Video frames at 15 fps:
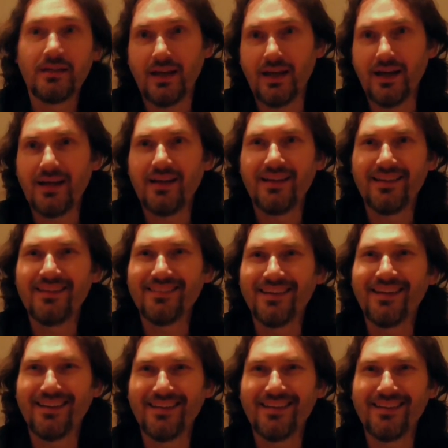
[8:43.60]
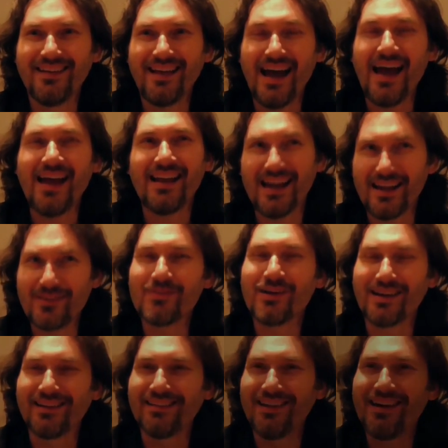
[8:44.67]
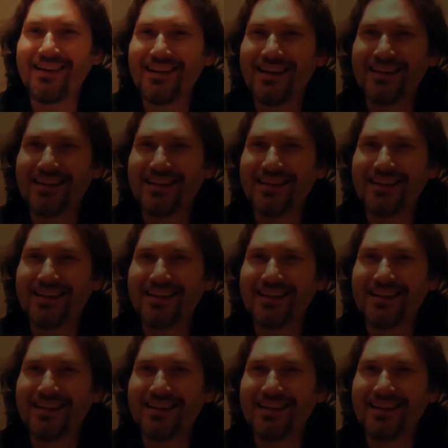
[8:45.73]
Yeah, yeah. I like Rick a lot,